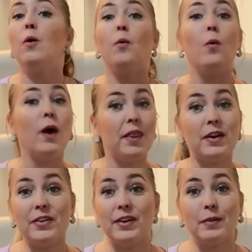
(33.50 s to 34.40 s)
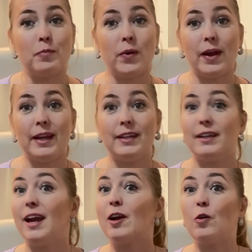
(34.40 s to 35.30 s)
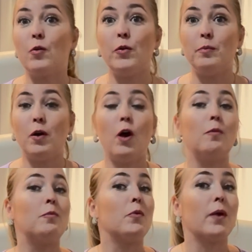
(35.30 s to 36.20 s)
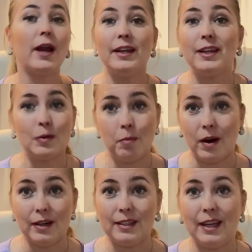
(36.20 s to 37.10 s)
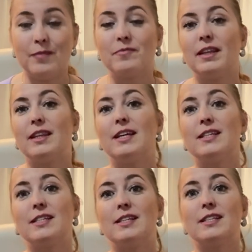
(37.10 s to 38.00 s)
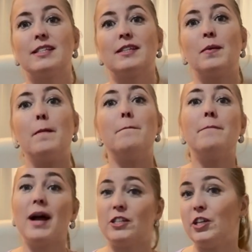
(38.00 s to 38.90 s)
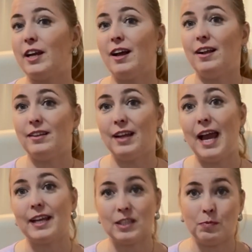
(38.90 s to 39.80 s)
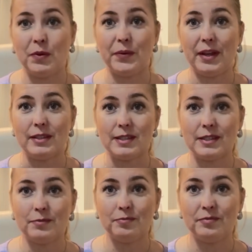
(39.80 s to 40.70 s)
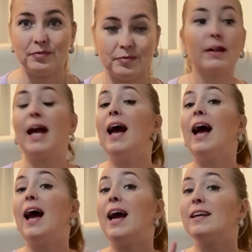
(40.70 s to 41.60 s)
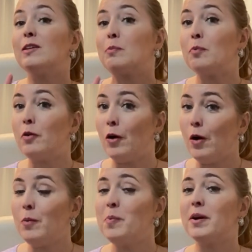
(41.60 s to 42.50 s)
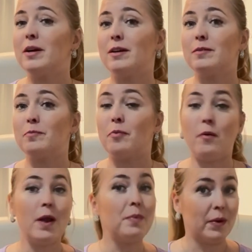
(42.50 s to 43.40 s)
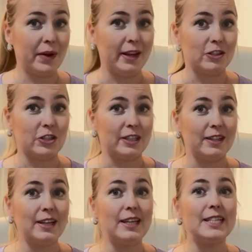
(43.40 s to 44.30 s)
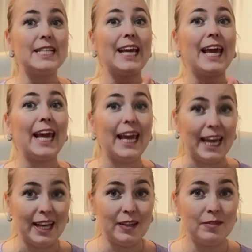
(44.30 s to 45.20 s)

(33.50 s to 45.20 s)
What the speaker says: Whether you're a bride, a groom, or bridal party, this is magical experience. And proper preparation is the key